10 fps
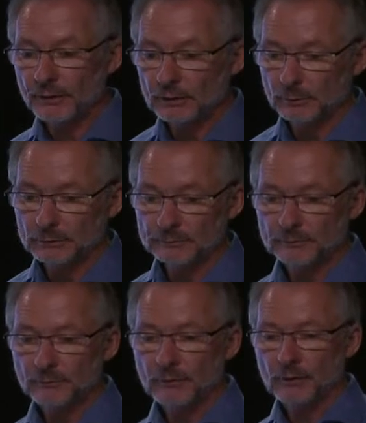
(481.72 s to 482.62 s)
available.
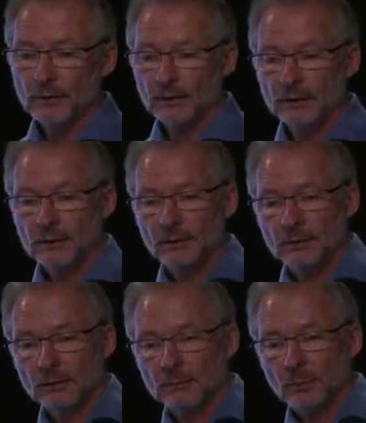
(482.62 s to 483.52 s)

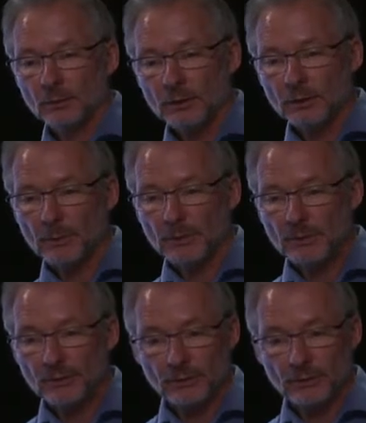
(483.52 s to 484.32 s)
But what are the barriers